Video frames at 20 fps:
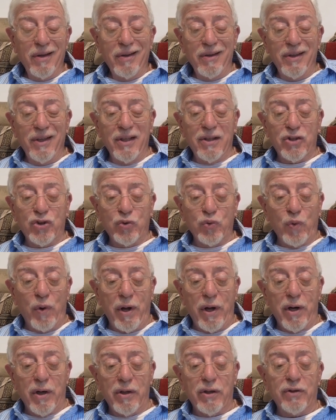knit
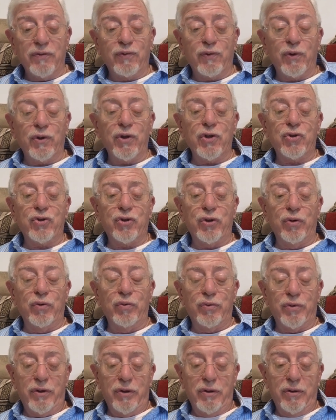sweaters for the
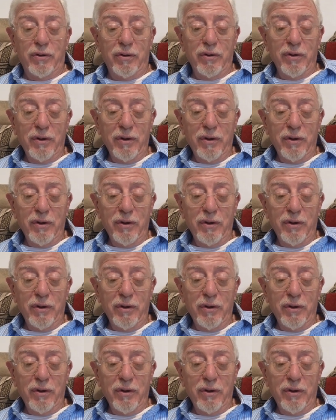children.